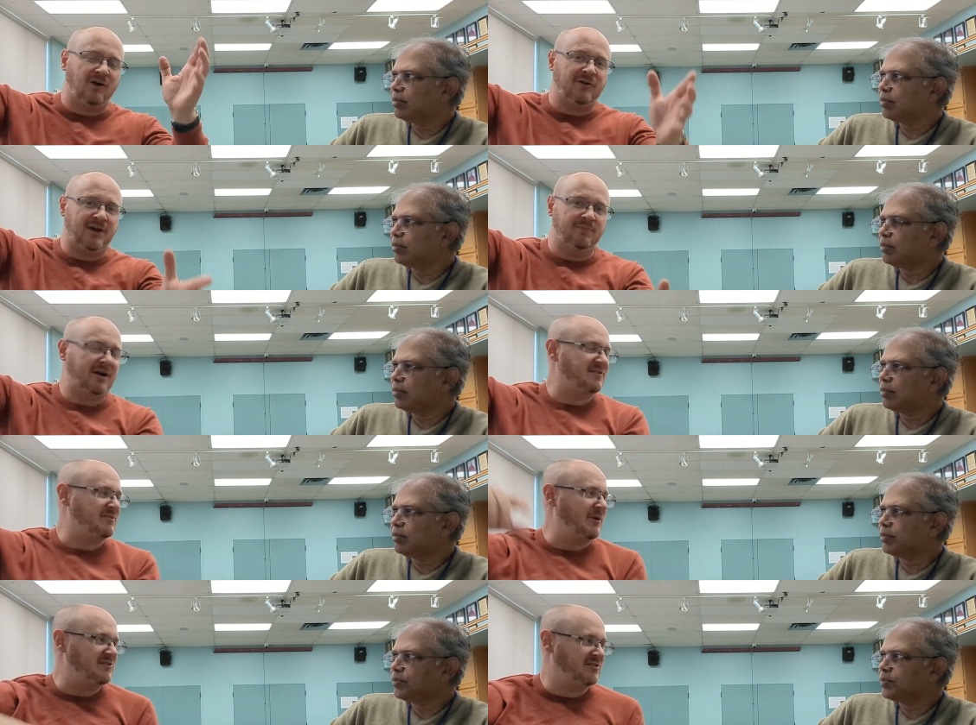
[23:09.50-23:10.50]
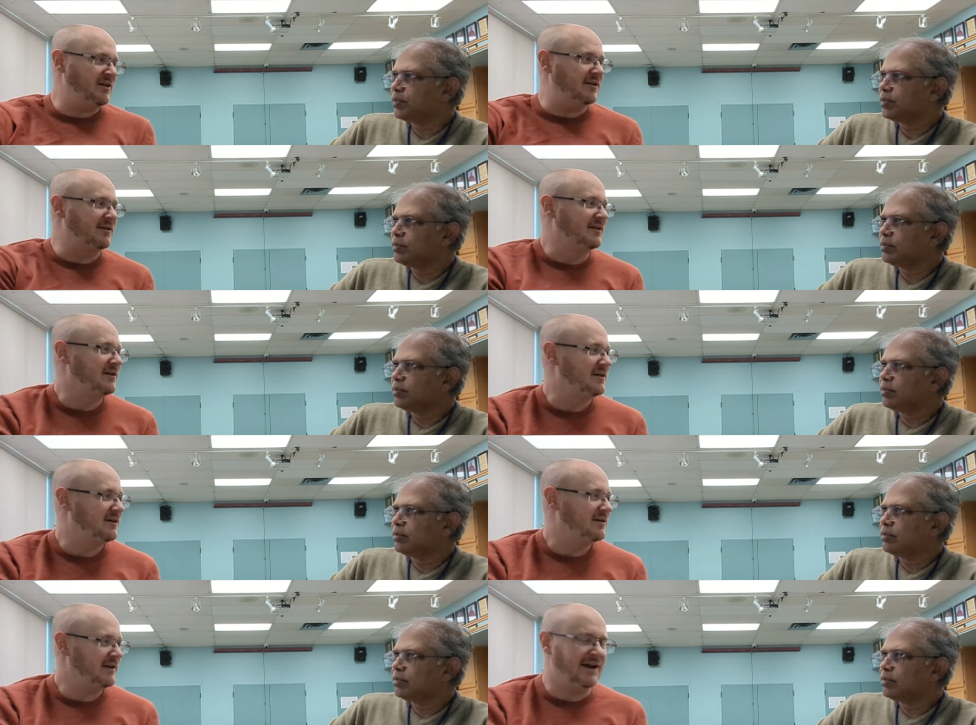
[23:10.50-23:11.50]
Speaker 1: go to him because of my sin.
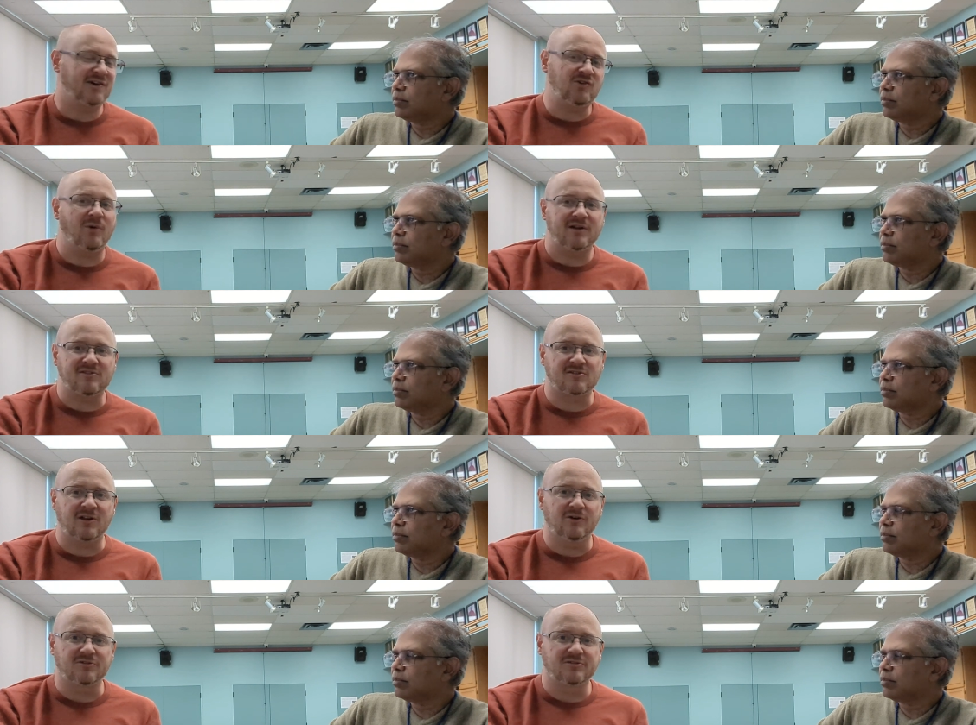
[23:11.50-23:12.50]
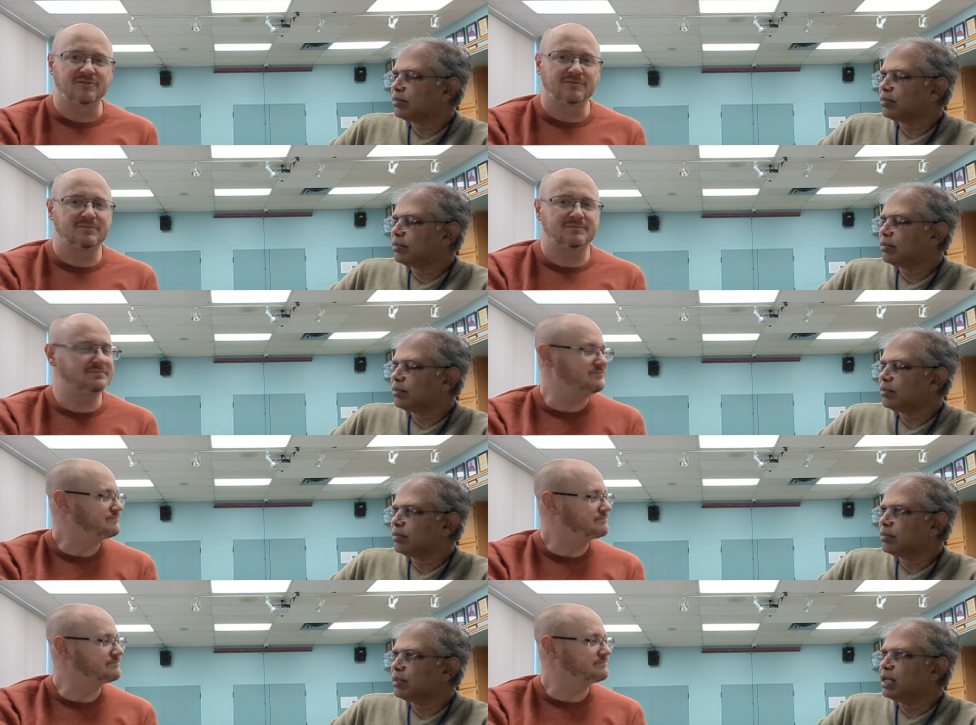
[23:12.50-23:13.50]
He actually wants us close.
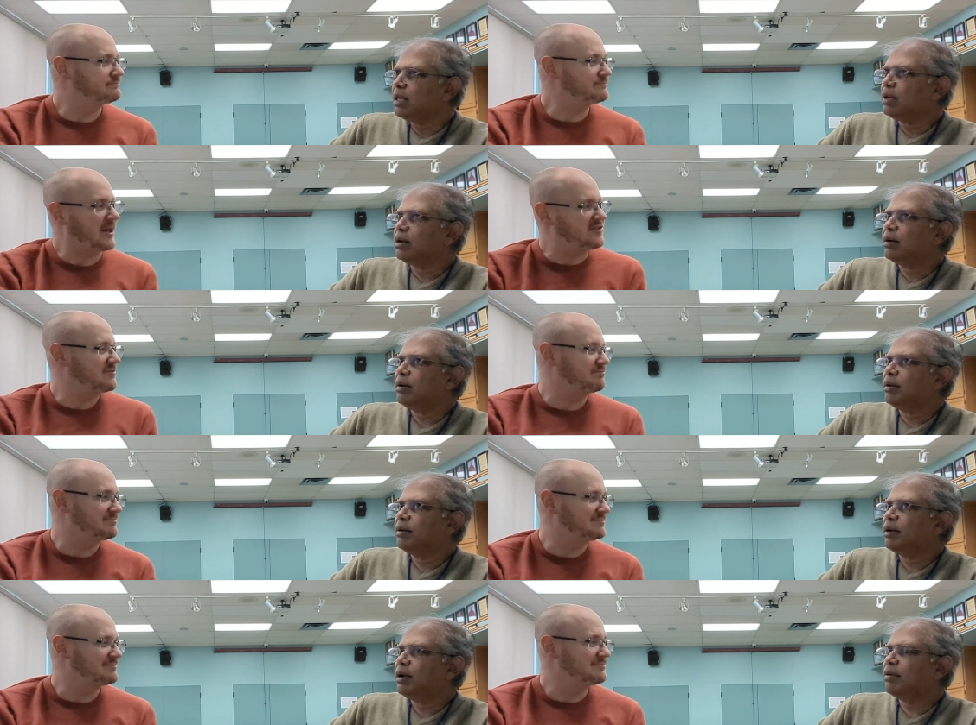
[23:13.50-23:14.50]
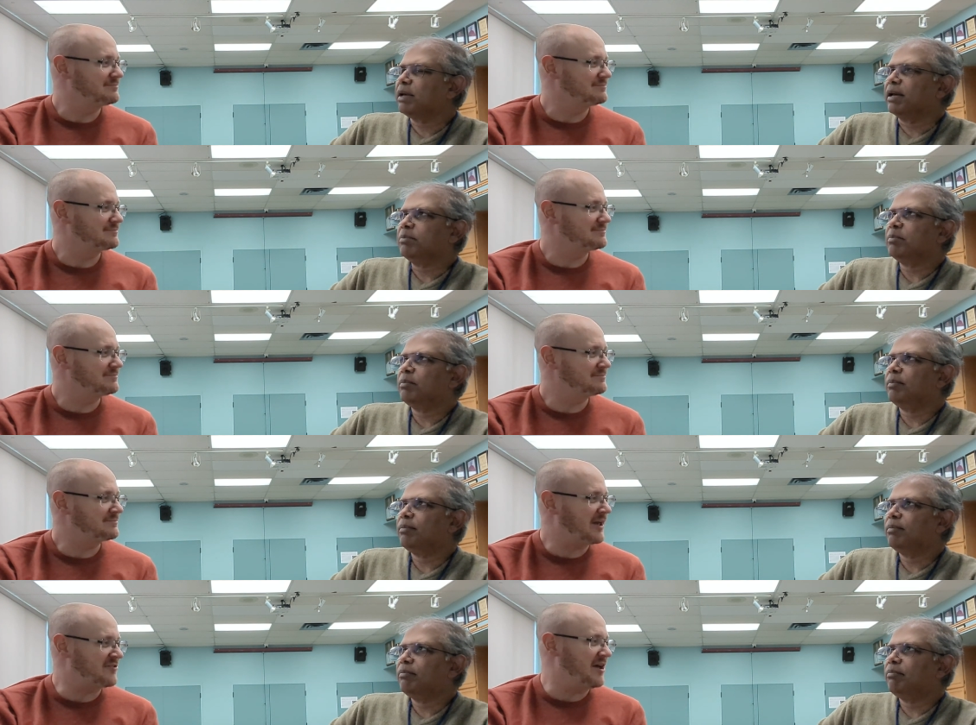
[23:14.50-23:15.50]
That's okay.
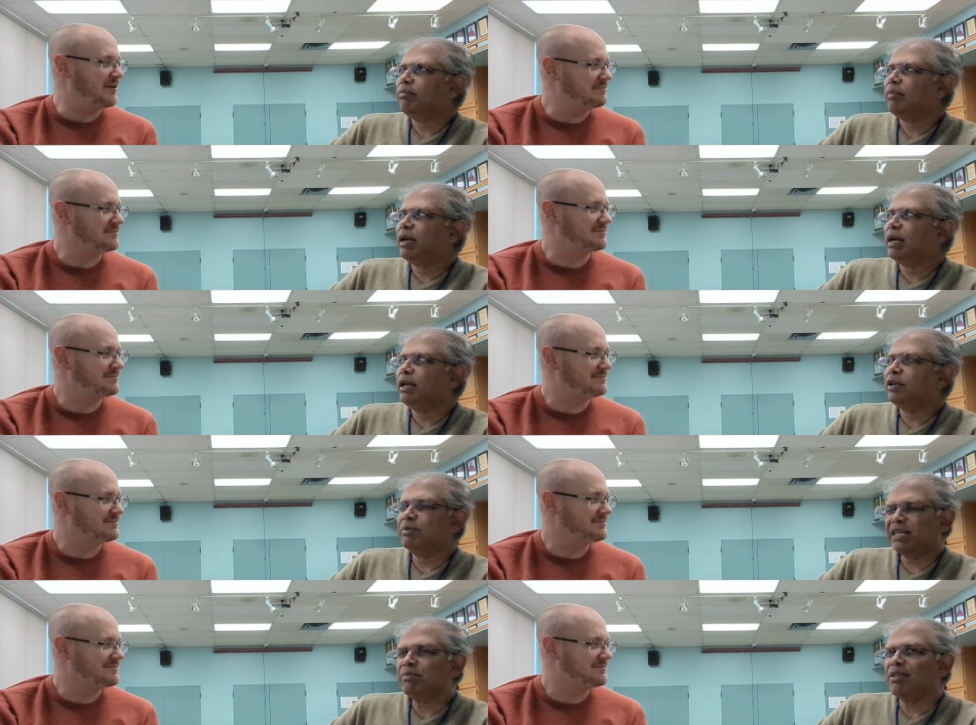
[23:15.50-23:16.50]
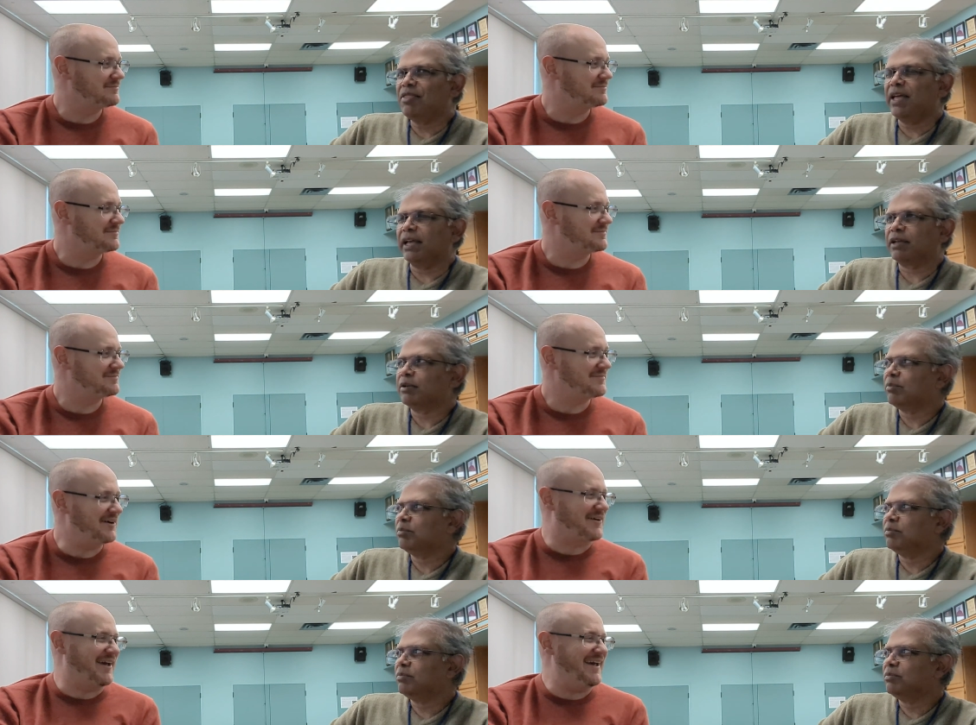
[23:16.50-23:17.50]
Speaker 2: How's that? You're making me think.
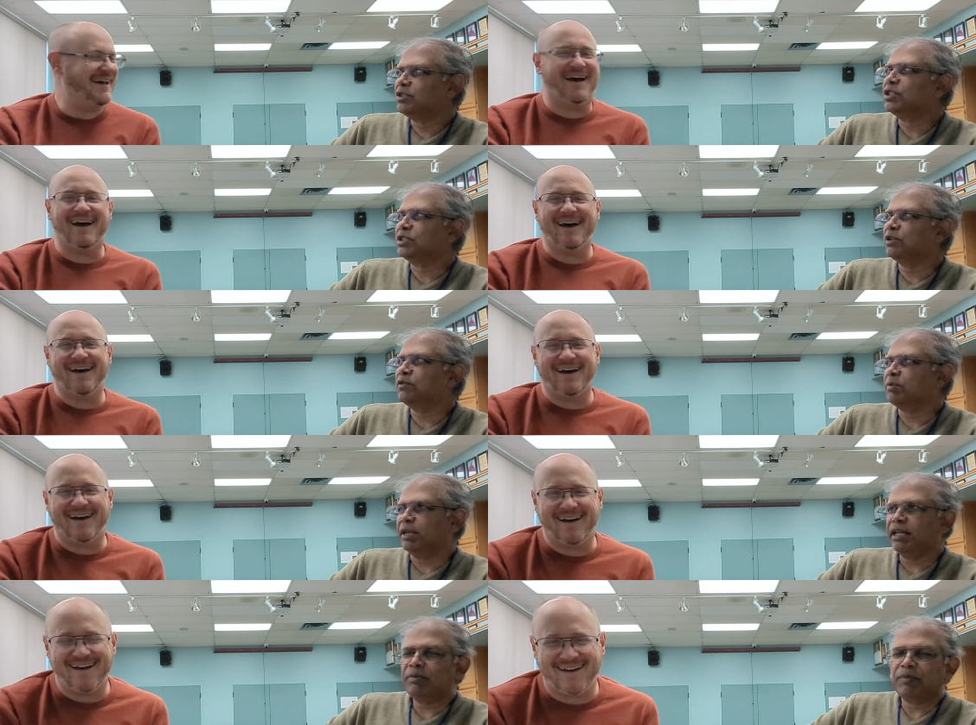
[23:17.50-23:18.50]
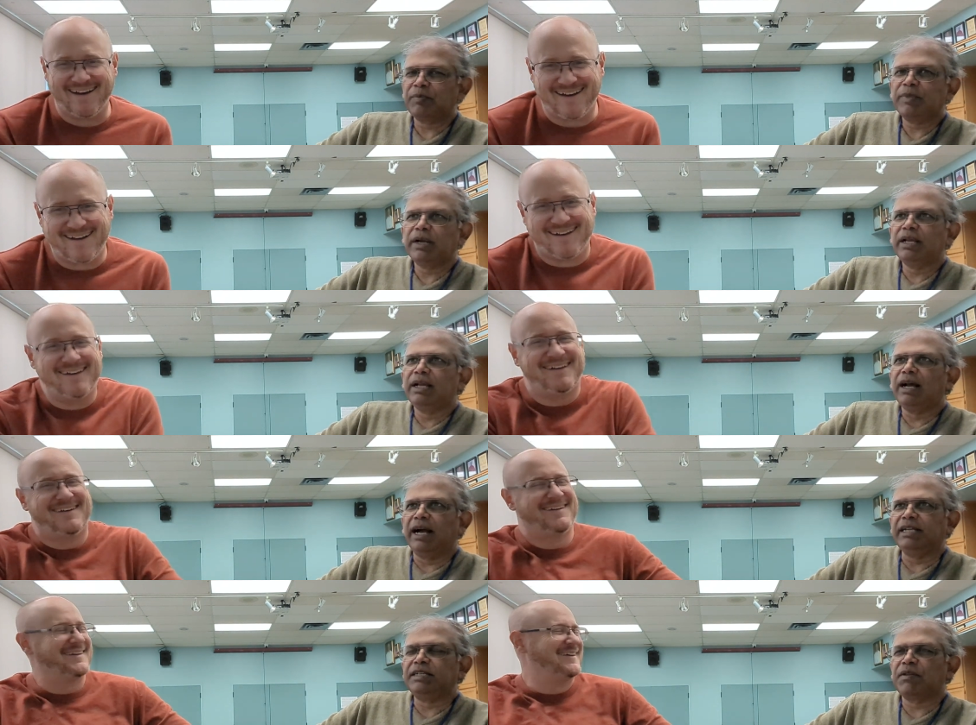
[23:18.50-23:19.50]
Okay. Which is good for me.
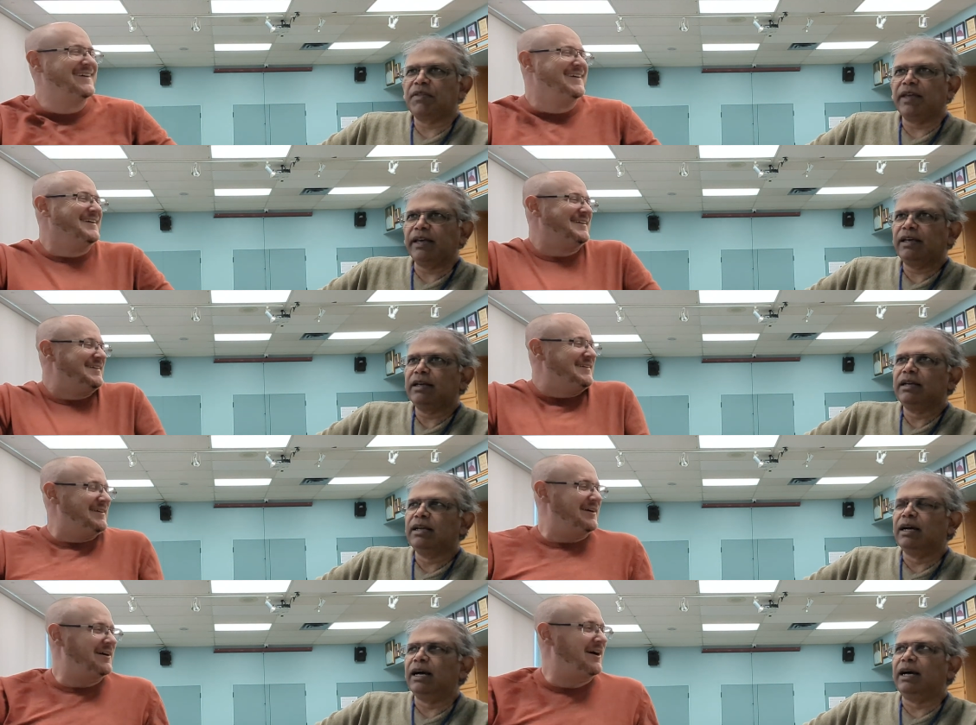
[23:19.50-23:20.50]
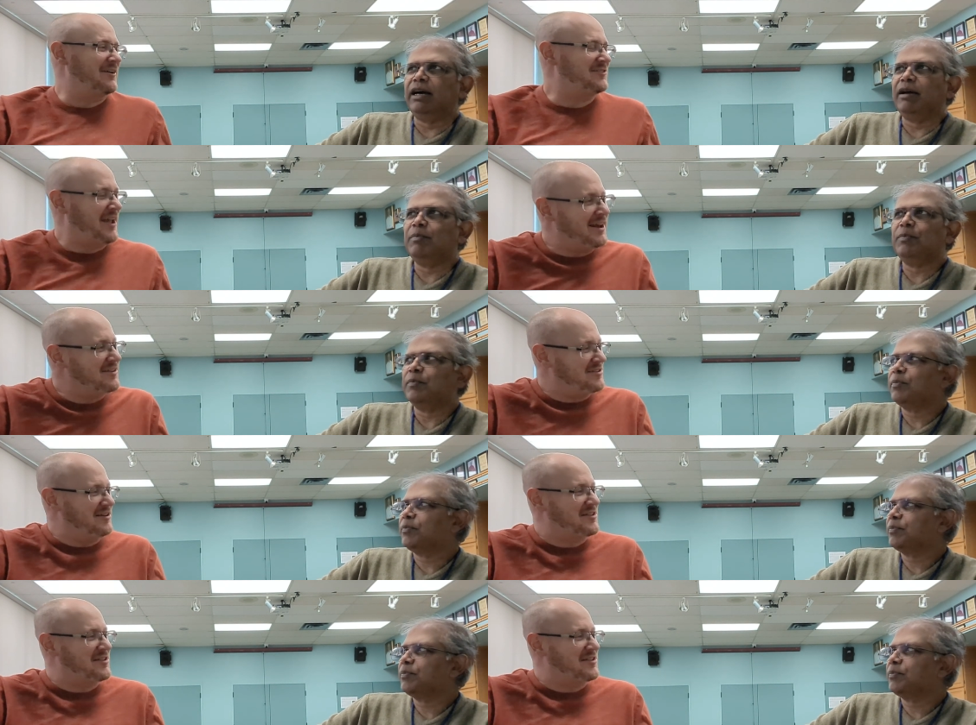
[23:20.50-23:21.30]
I need to think. Our um, tendency